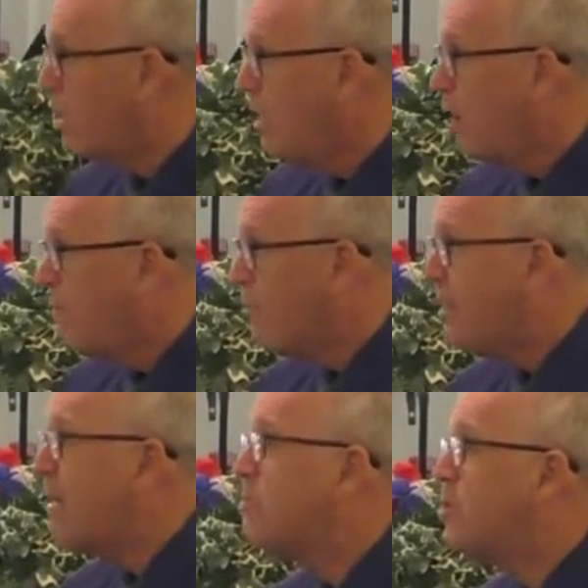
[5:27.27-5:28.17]
for
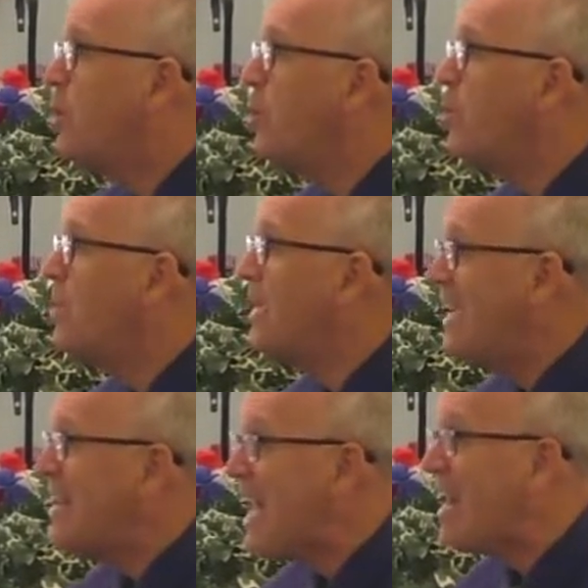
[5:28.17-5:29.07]
them to
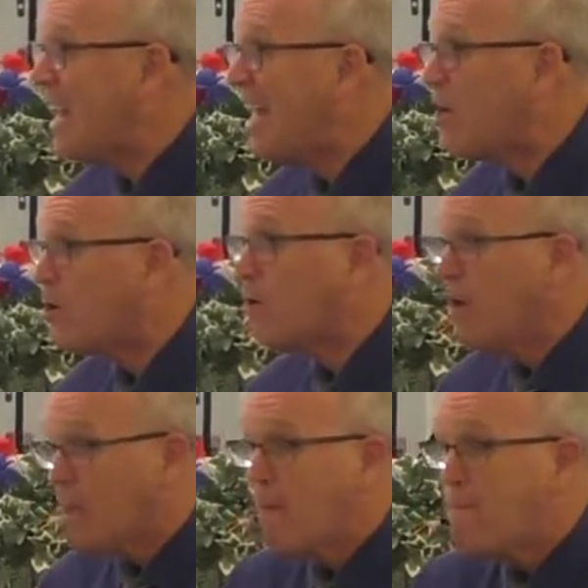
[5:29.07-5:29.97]
get that letter
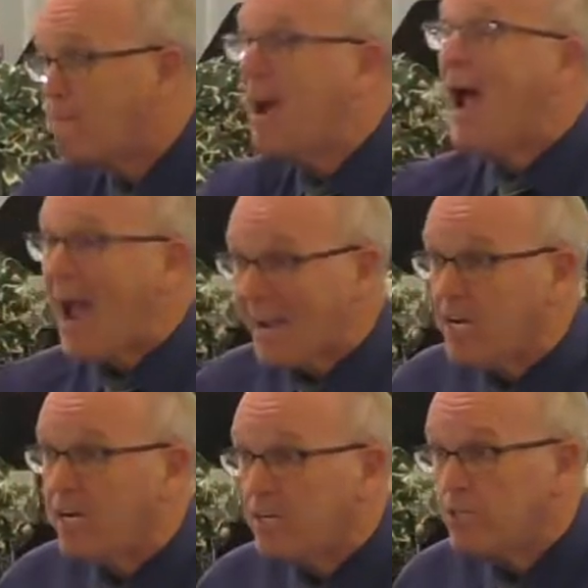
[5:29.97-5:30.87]
back
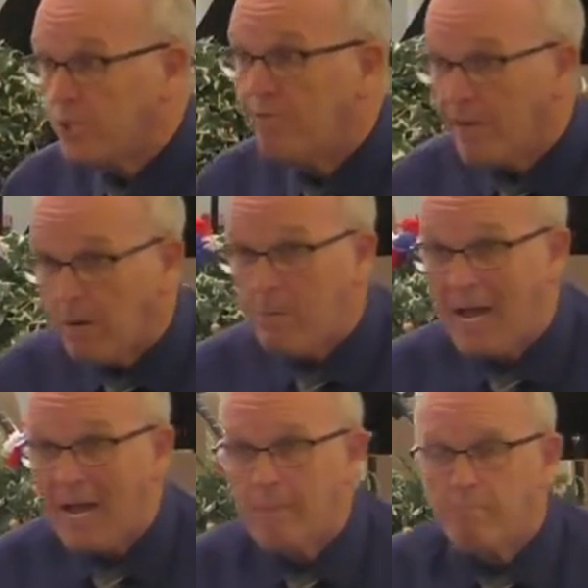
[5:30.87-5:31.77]
to
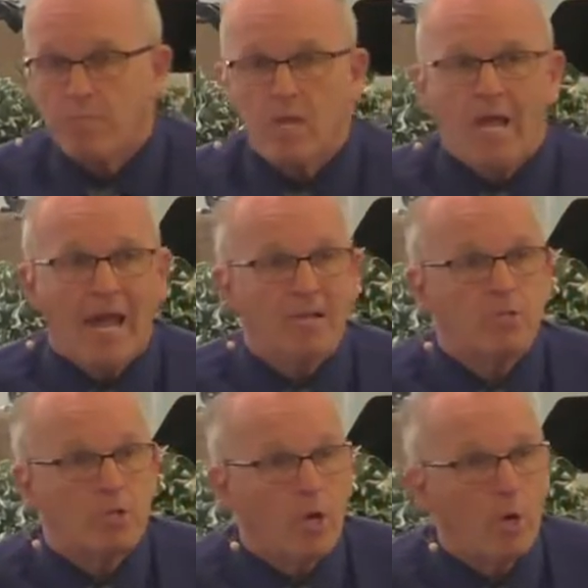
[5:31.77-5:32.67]
Philippi. And
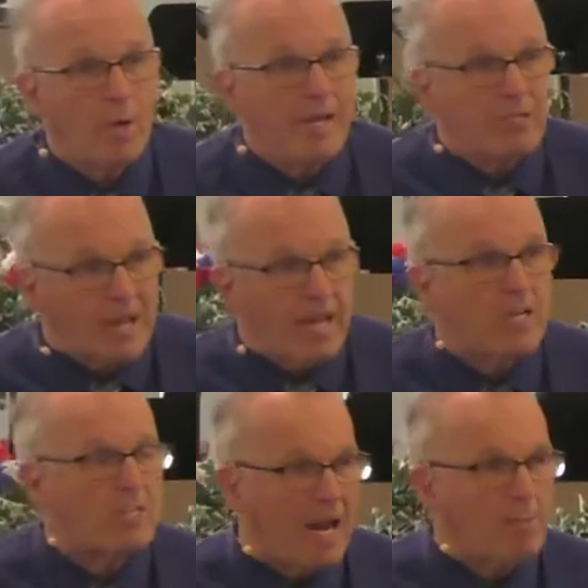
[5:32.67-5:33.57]
so he's saying,
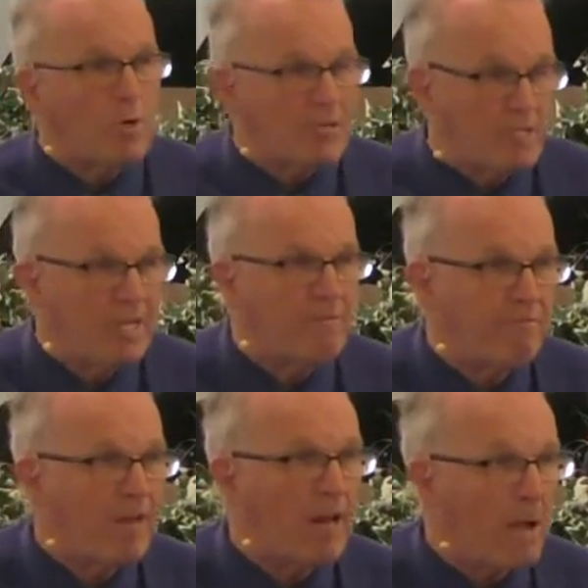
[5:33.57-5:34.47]
listen, I'm going
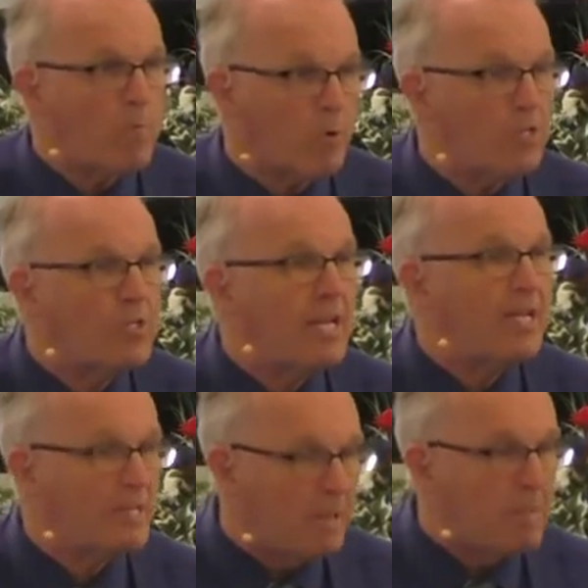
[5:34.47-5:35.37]
to
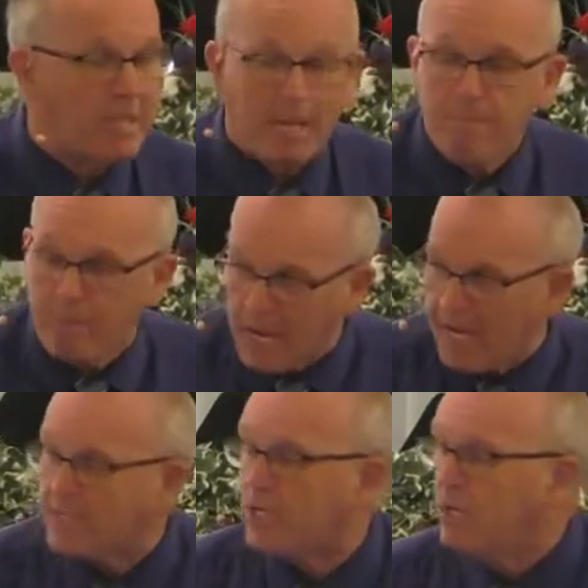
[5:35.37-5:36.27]
send Timothy,
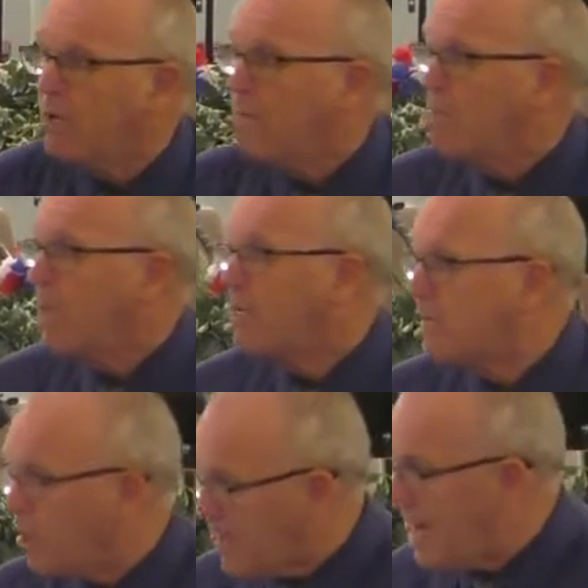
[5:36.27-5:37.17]
but
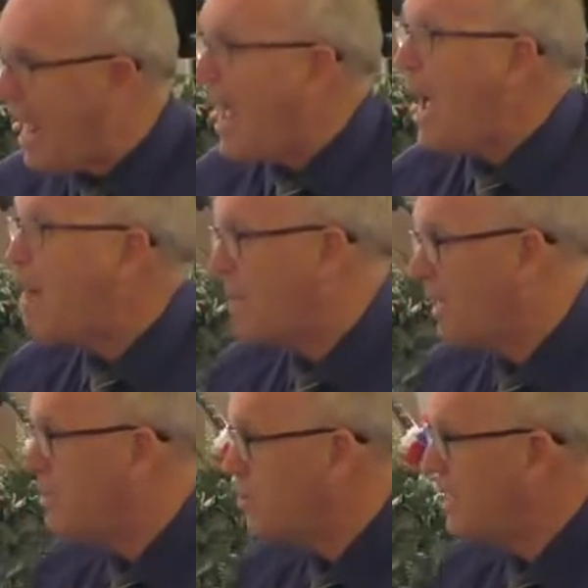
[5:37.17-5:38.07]
until that
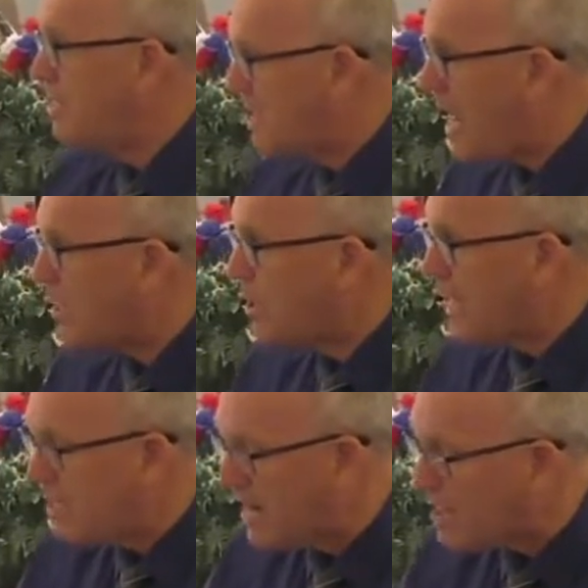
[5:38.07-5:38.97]
happens, he's not the